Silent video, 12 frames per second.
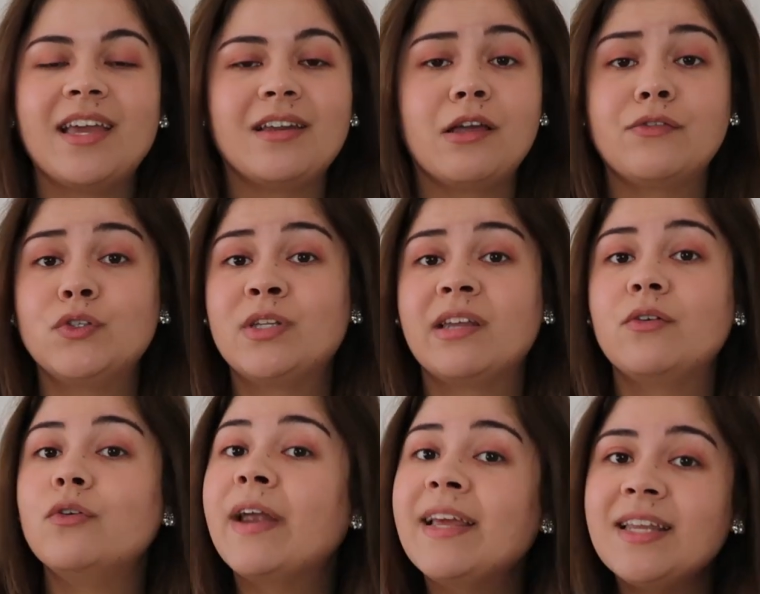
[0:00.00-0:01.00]
It gives you
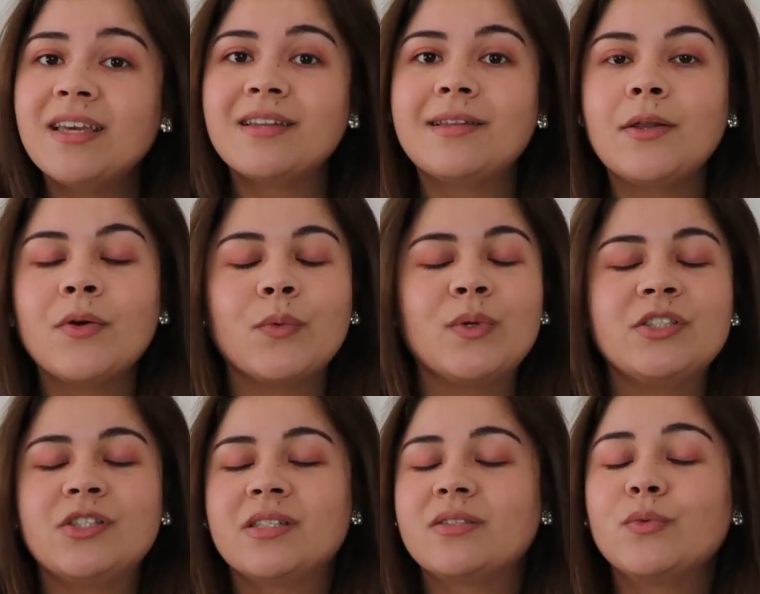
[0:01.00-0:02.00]
that radiant look,
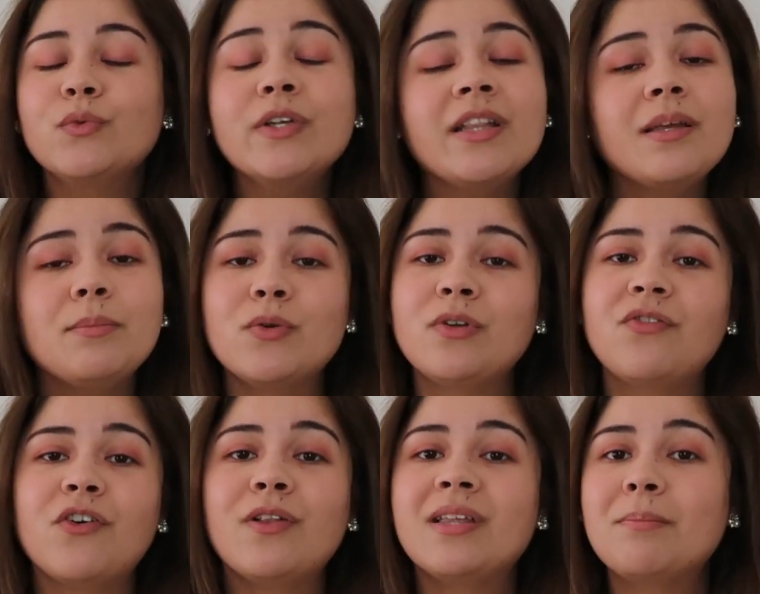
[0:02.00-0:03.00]
which is really
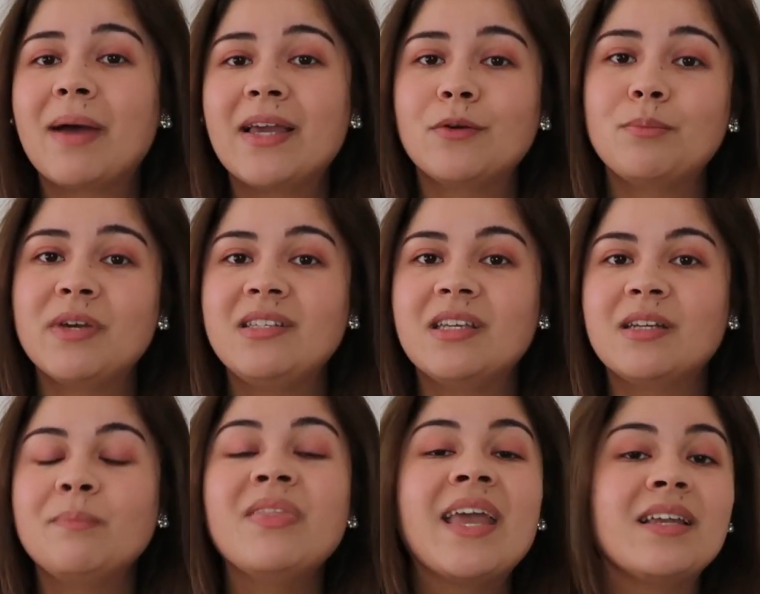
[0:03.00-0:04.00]
beautiful in my opinion.